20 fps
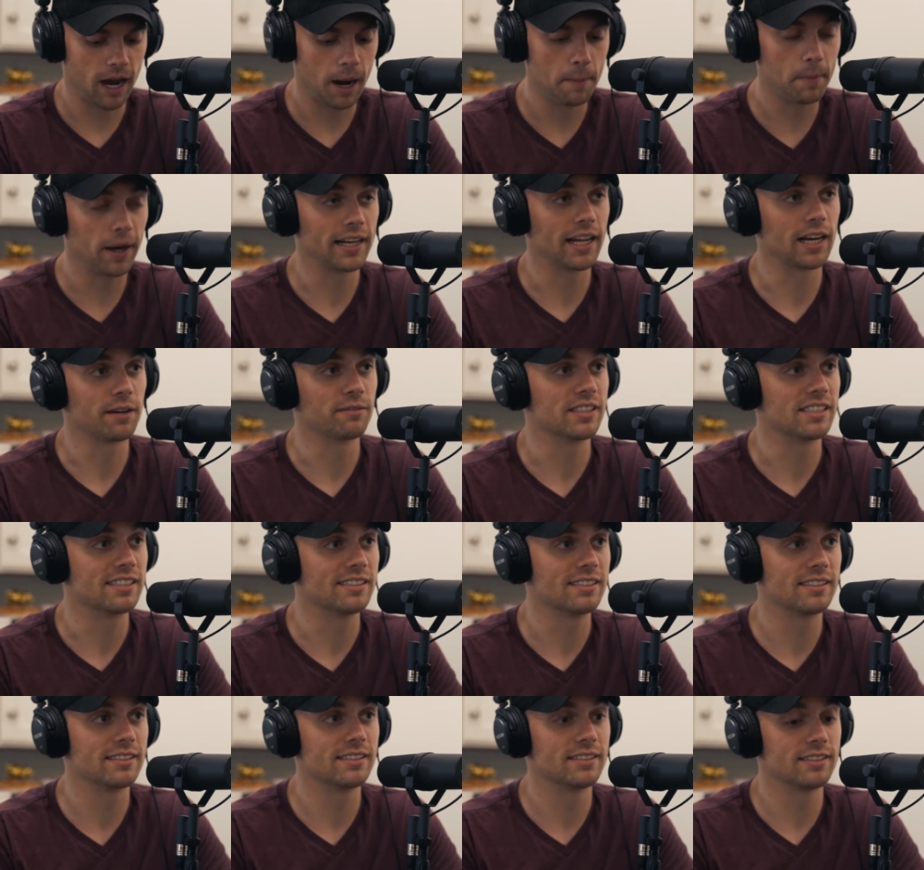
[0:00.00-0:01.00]
I might not even
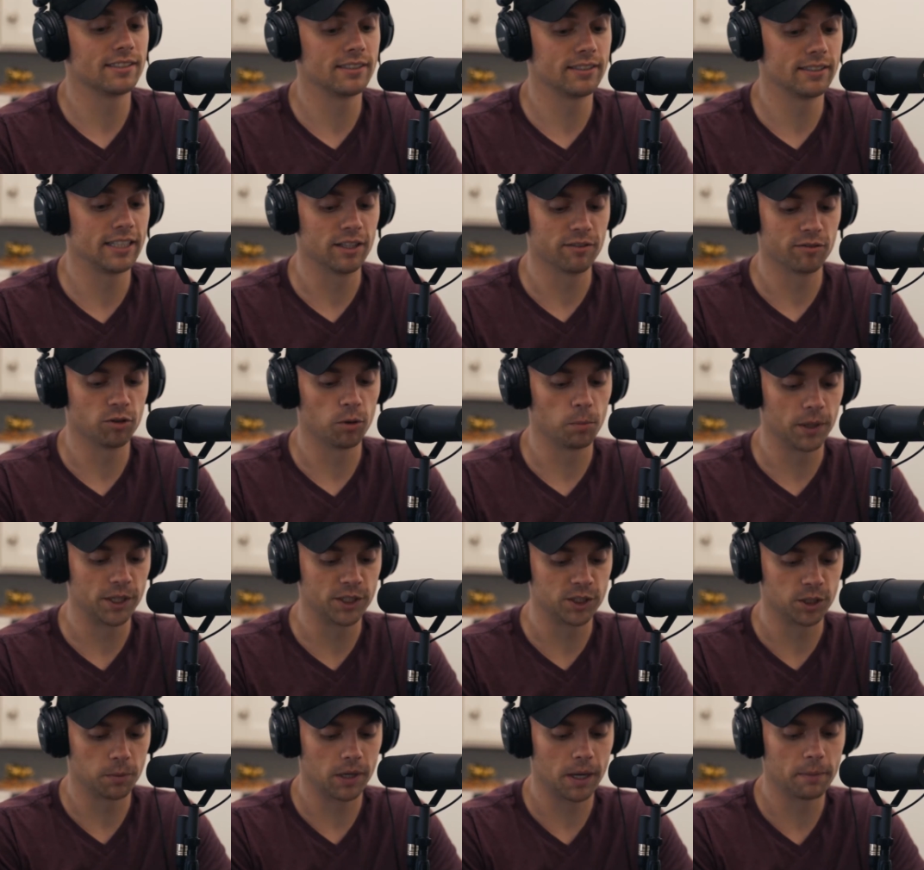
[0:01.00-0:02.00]
see the full
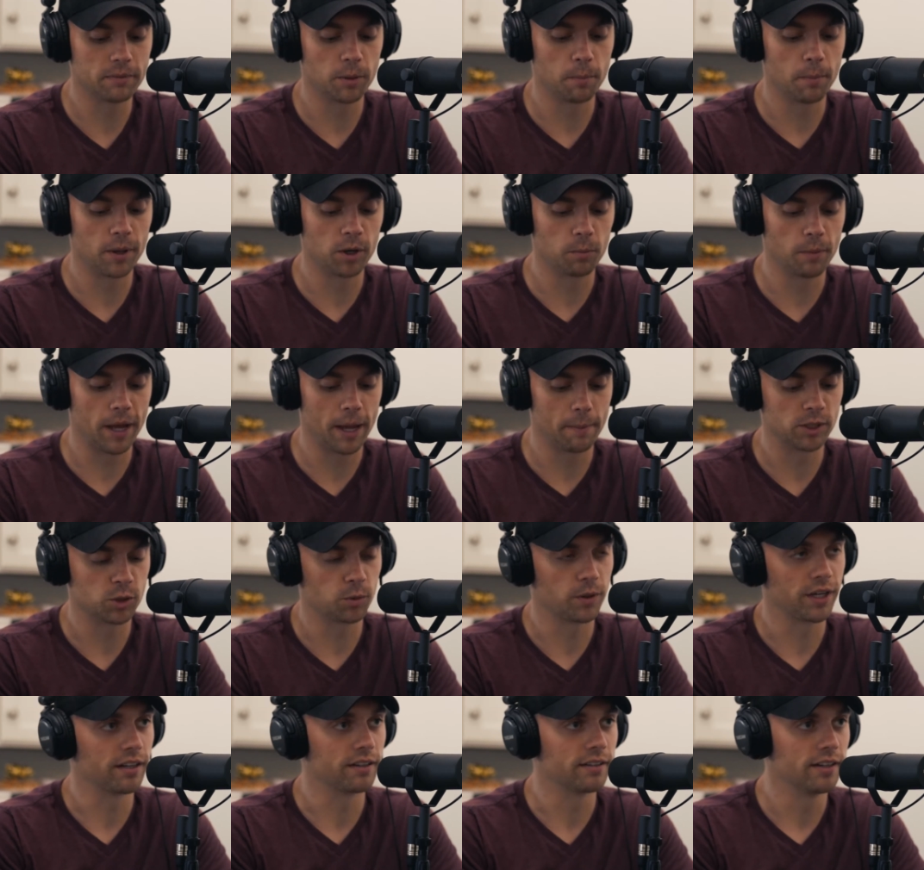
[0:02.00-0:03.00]
picture, but I'm the middleman
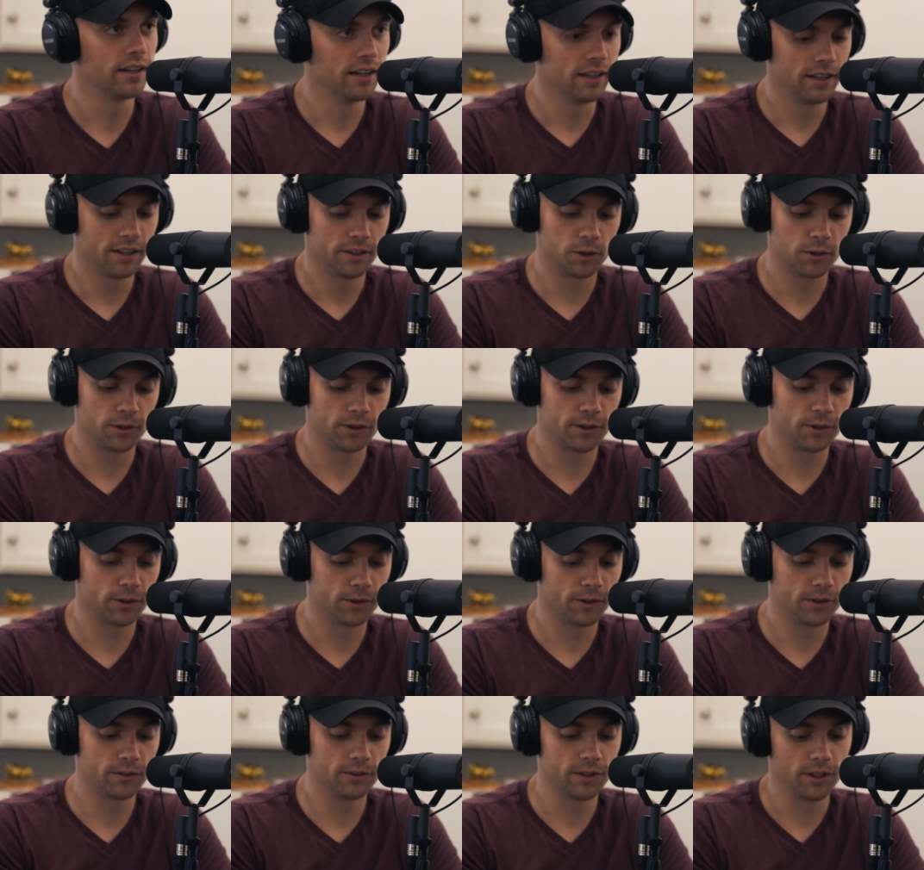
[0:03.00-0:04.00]
between, the,
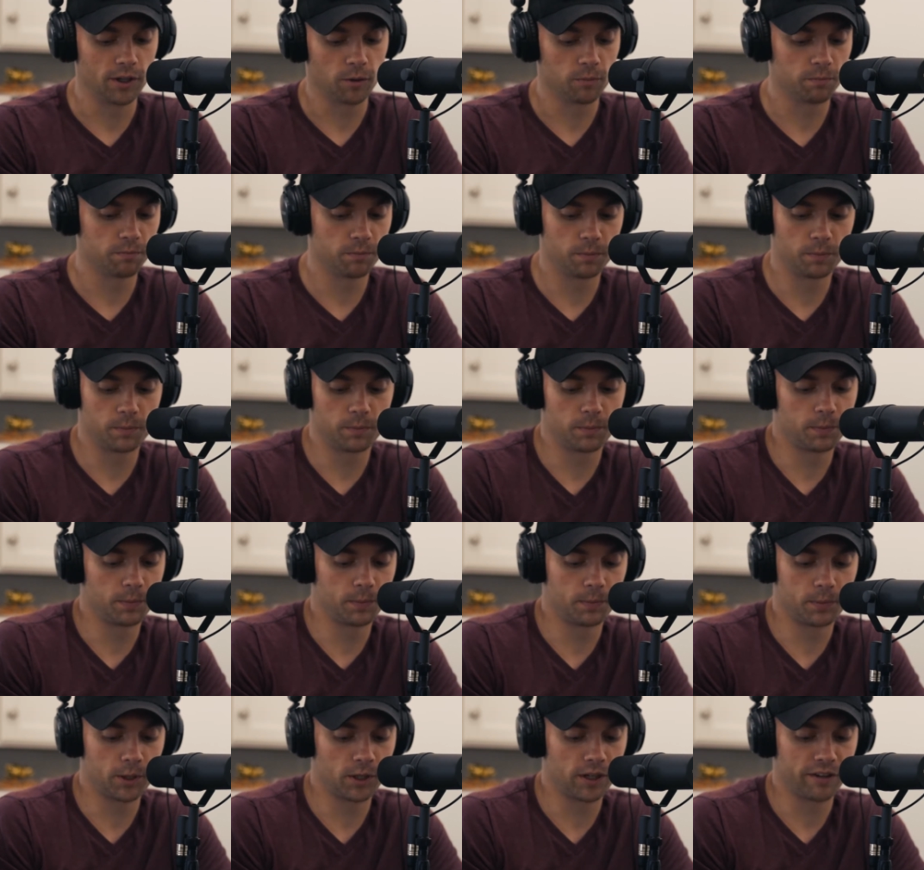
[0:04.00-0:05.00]
the, you know,
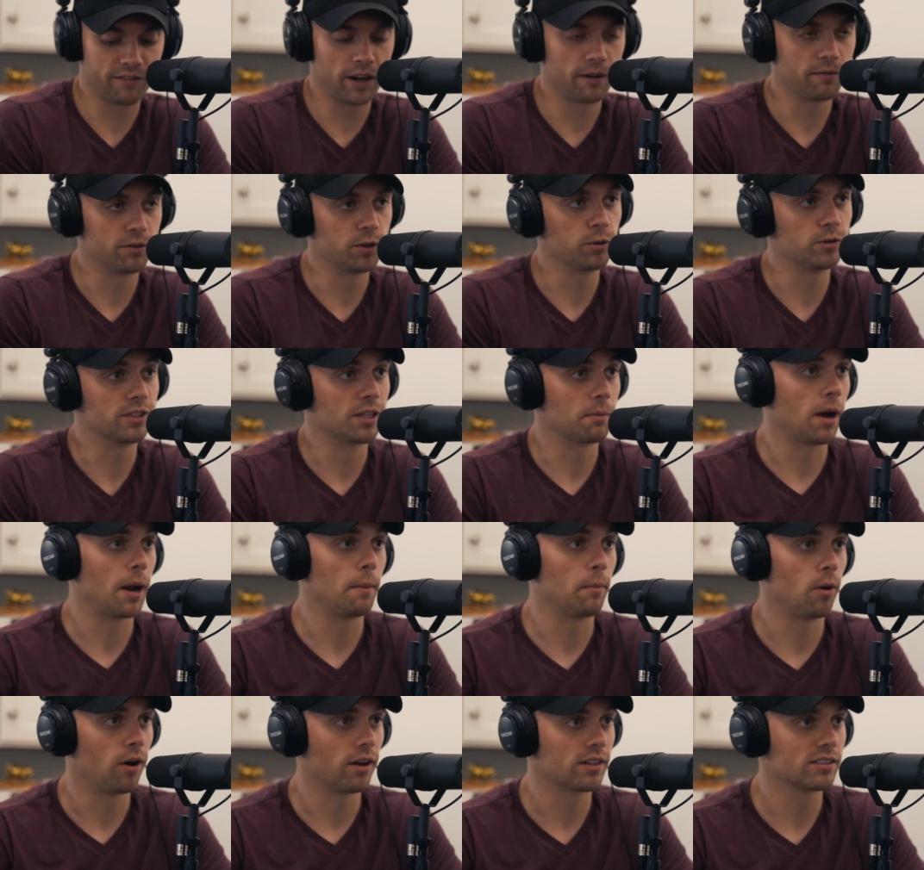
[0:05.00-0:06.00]
35 dudes and
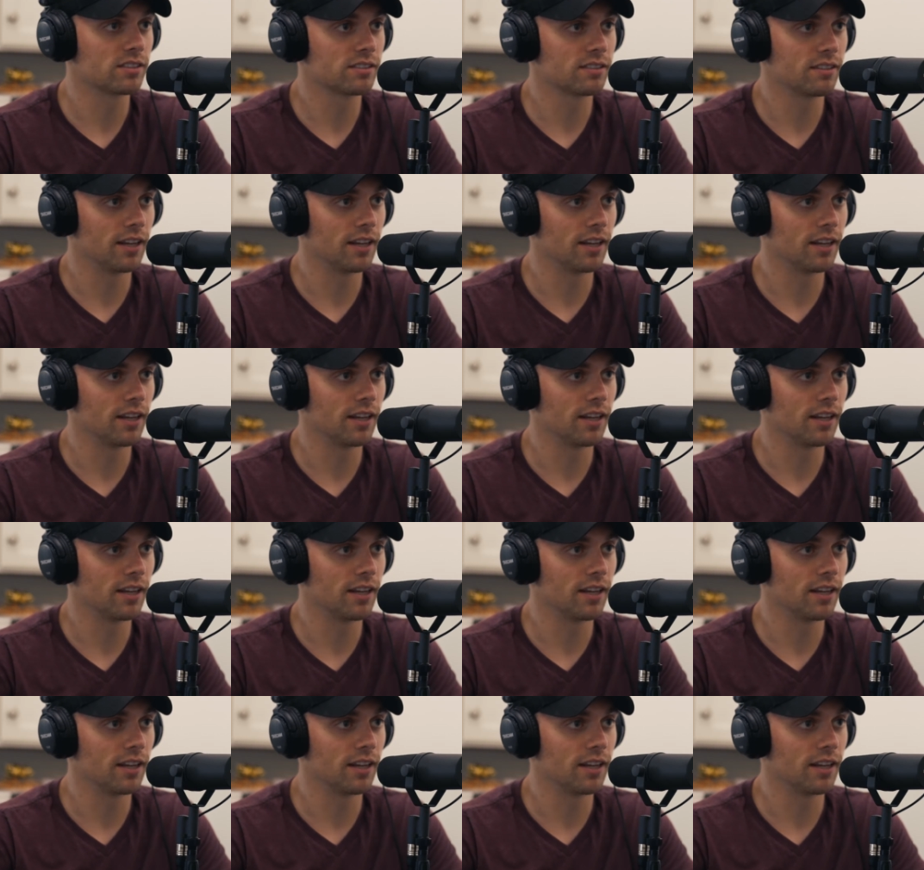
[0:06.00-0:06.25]
my boss.